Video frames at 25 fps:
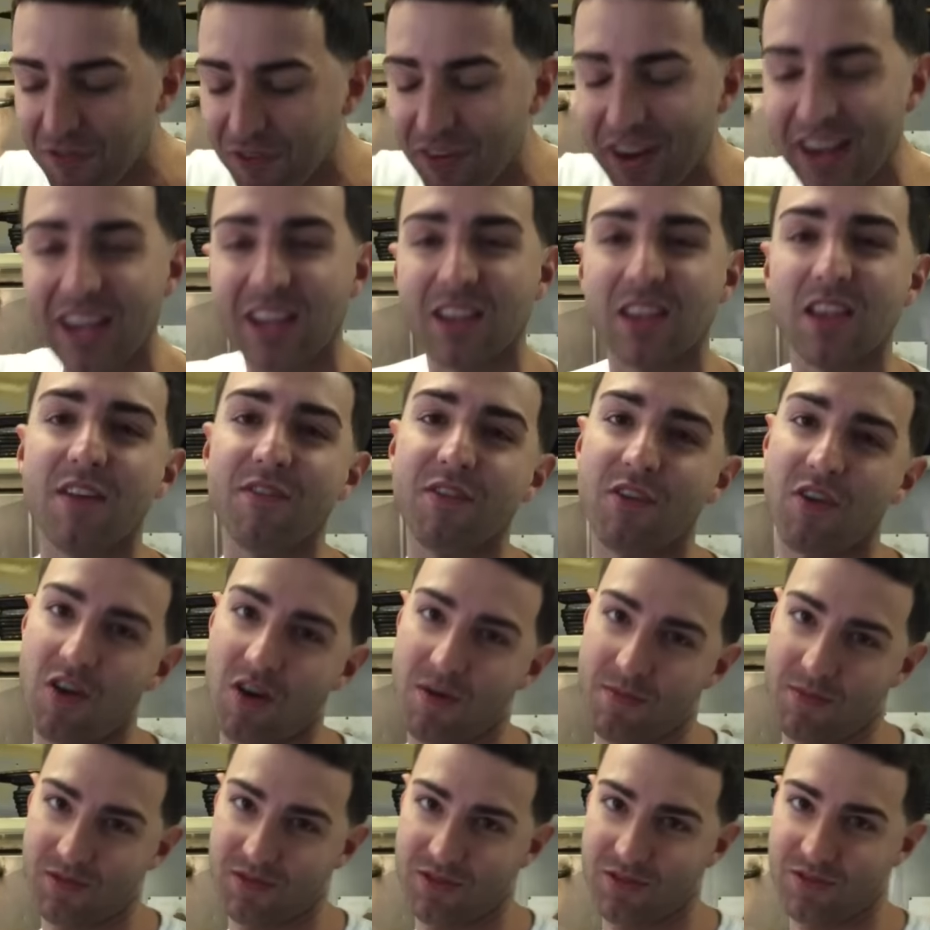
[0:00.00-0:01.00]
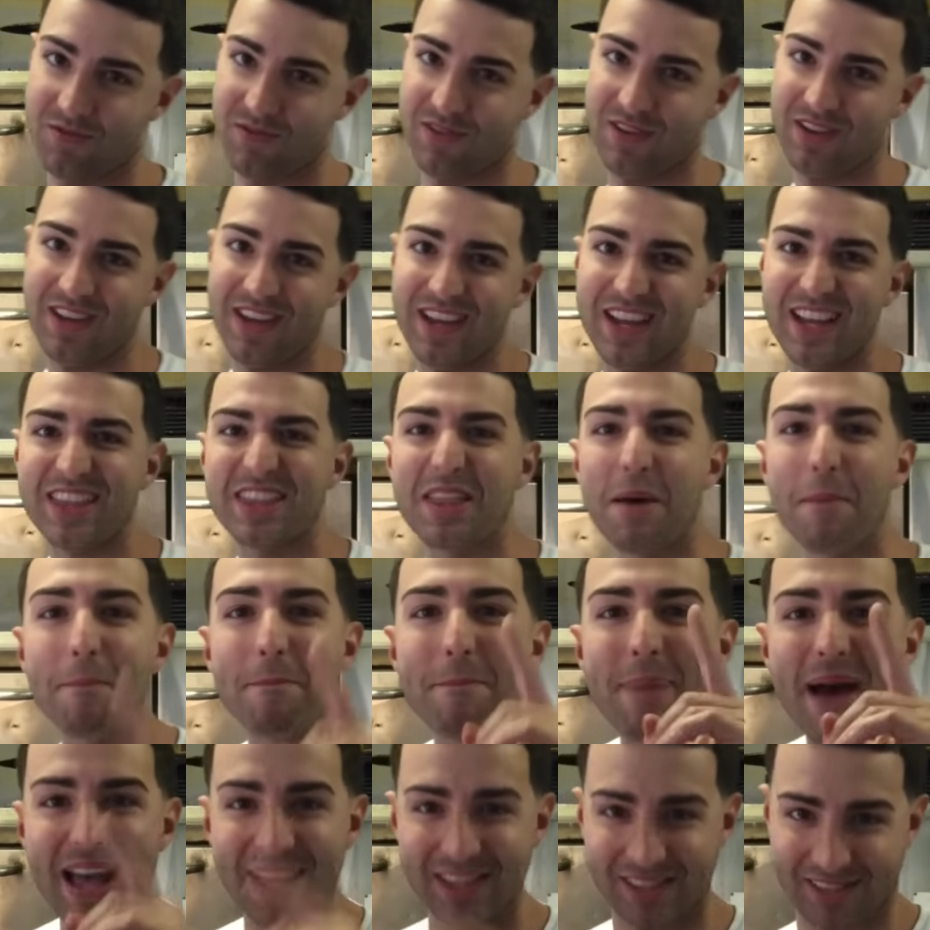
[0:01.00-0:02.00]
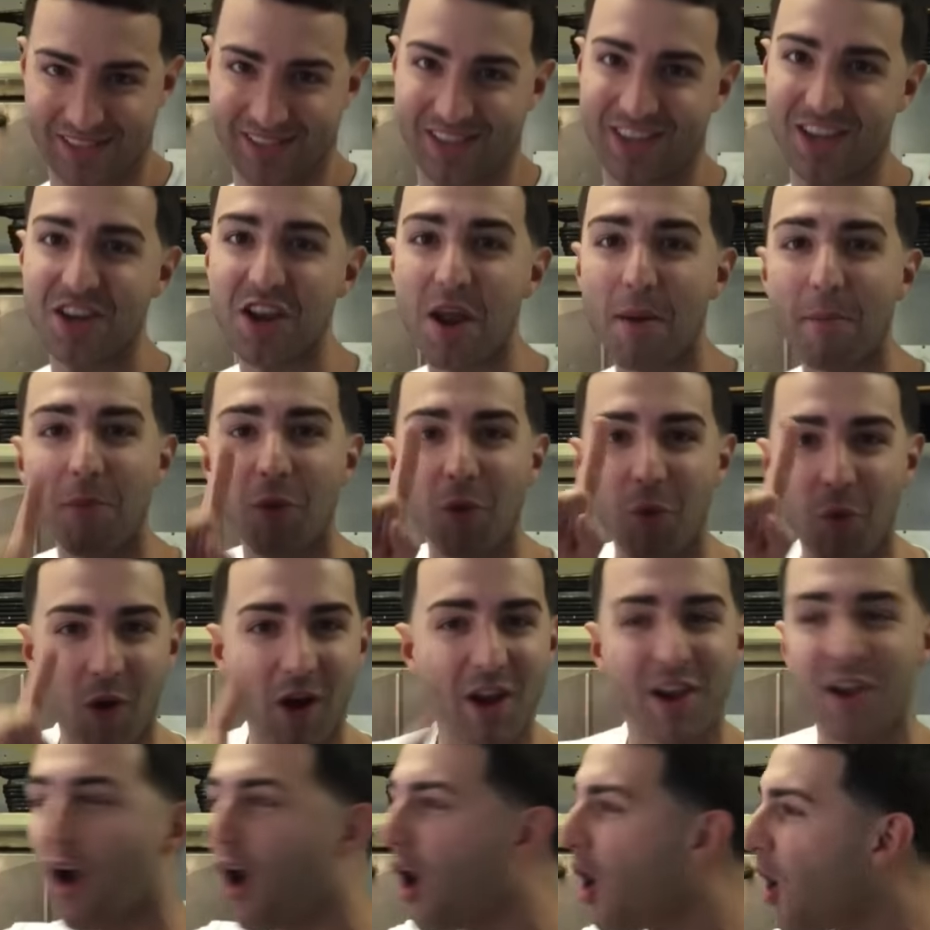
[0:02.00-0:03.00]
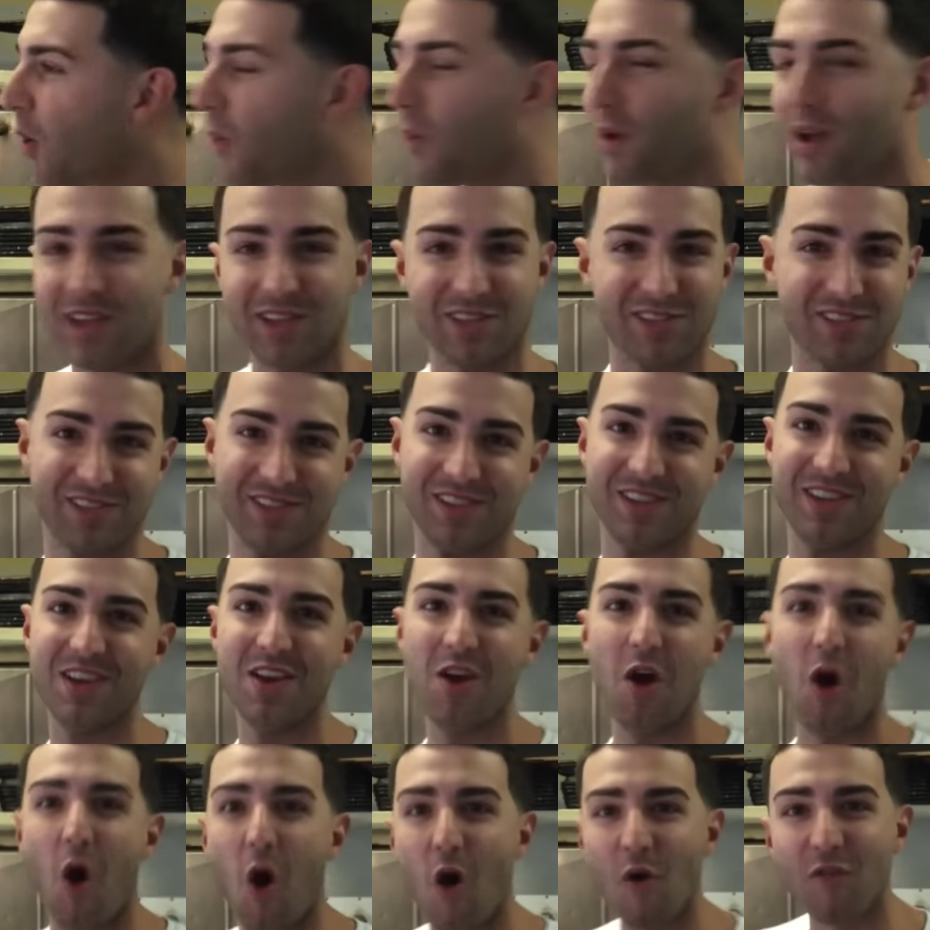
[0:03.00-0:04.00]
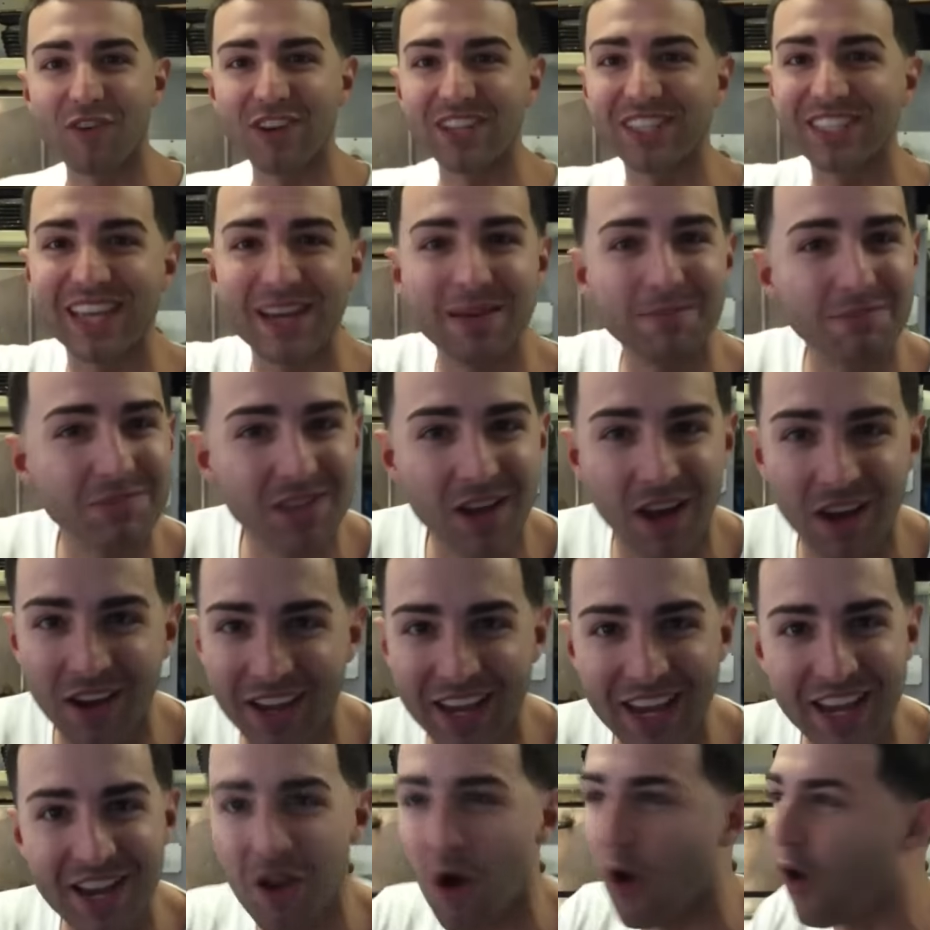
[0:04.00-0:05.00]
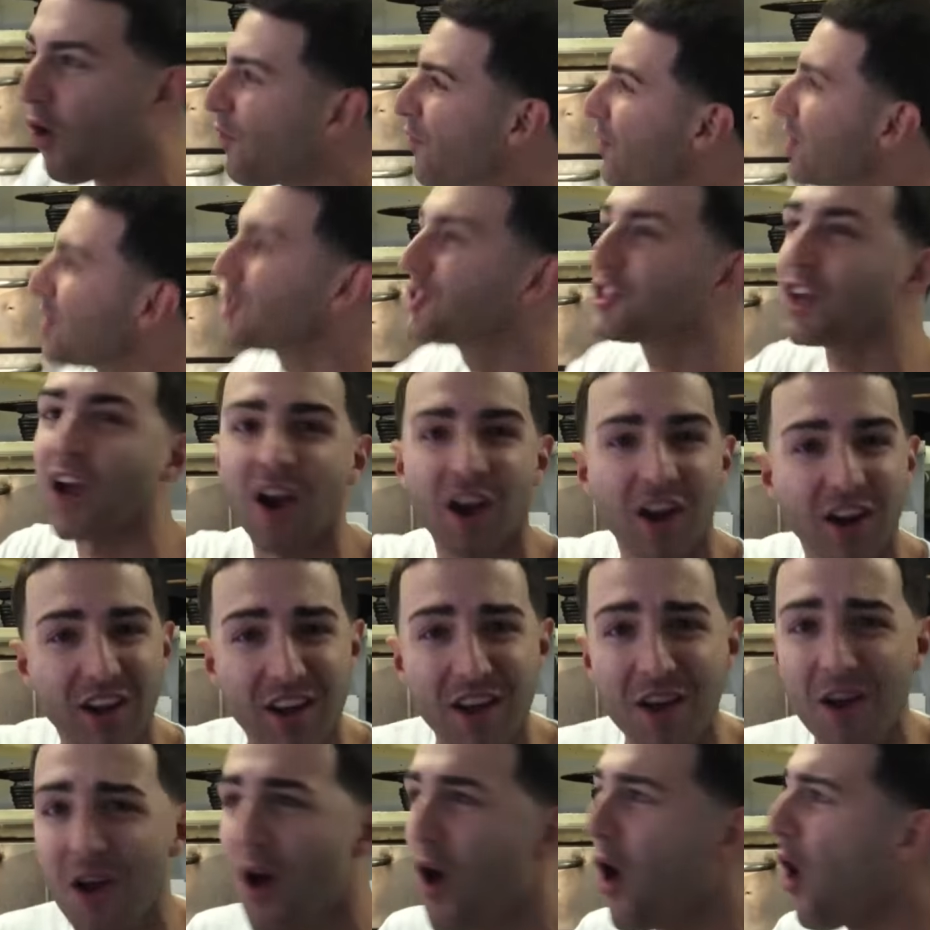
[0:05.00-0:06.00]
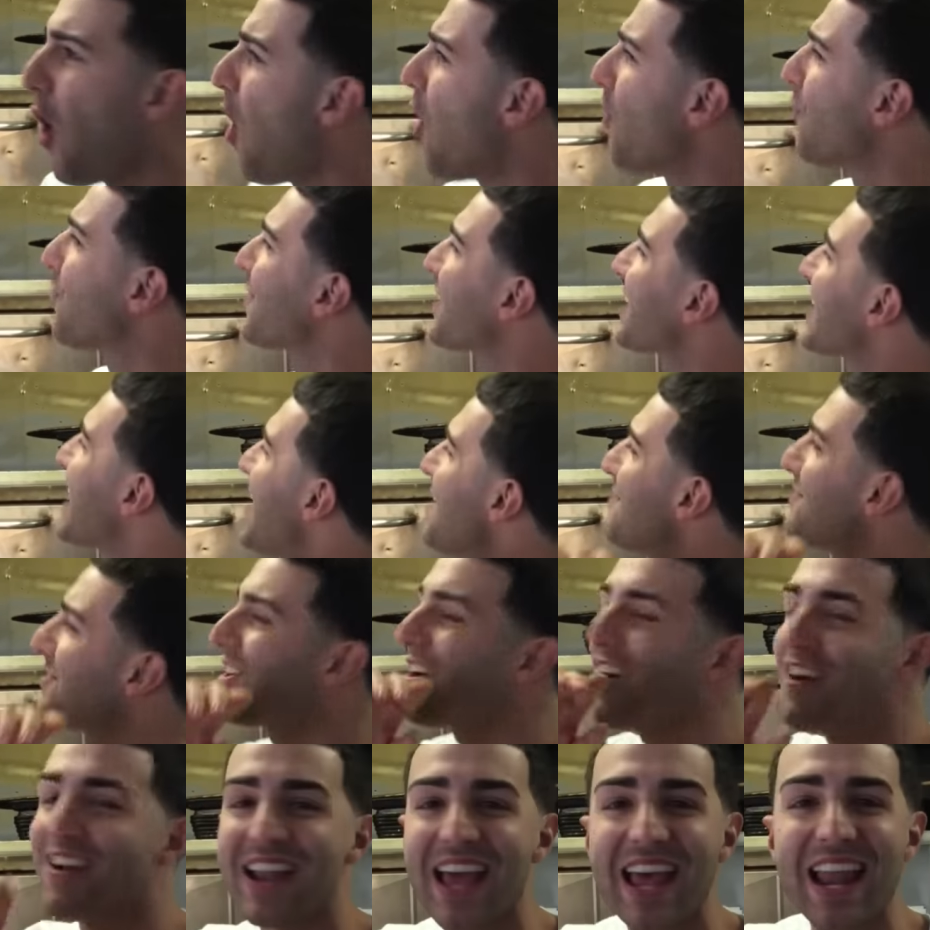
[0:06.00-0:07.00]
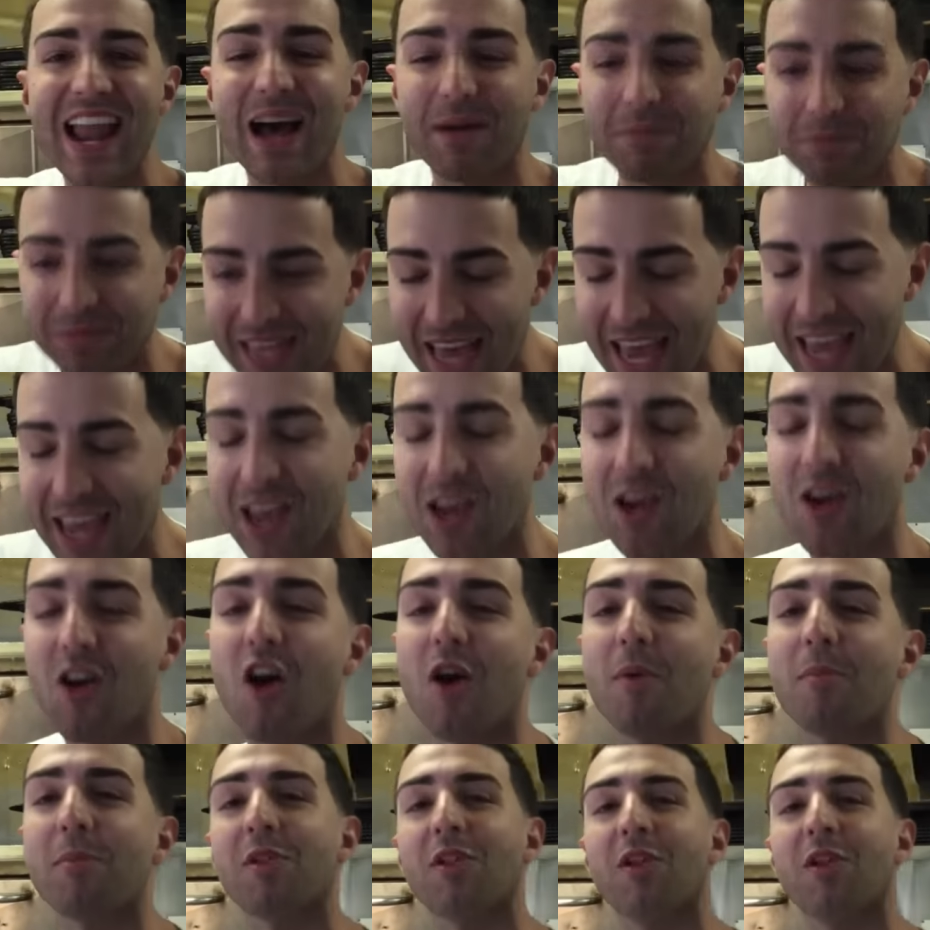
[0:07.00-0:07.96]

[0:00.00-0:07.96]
freaking love Karl Malone. The best, number one, always. Over Tim Duncan, over Dirk, over Kevin Garnett, I'm taking Karl